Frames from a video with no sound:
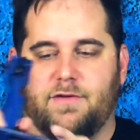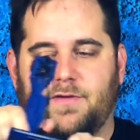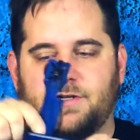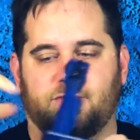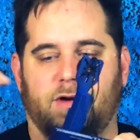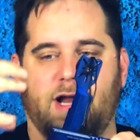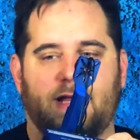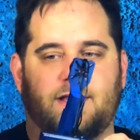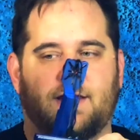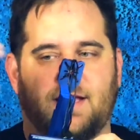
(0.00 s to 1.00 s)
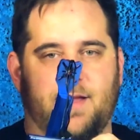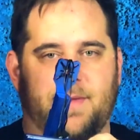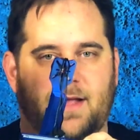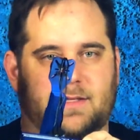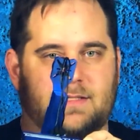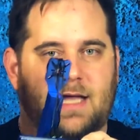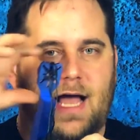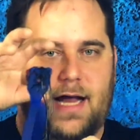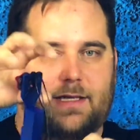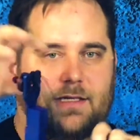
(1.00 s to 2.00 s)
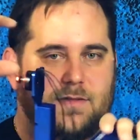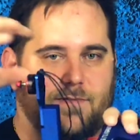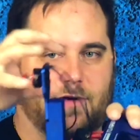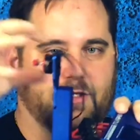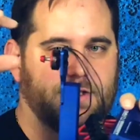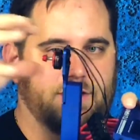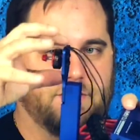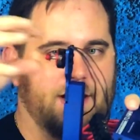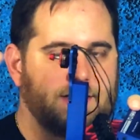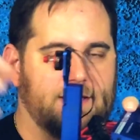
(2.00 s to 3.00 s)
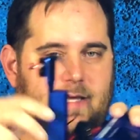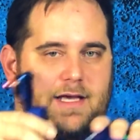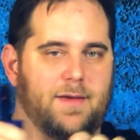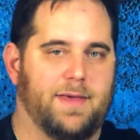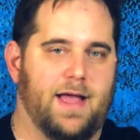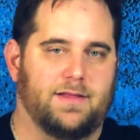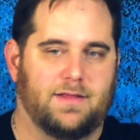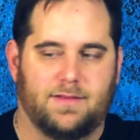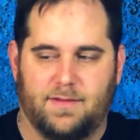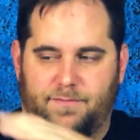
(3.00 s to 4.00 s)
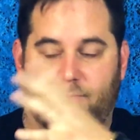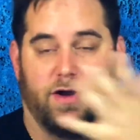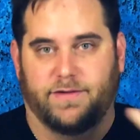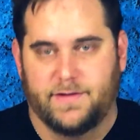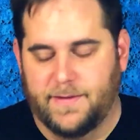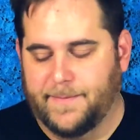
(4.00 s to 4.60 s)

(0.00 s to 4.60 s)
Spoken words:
The version 1 had the thing coming out the side. This version 2 has the thing coming out the front.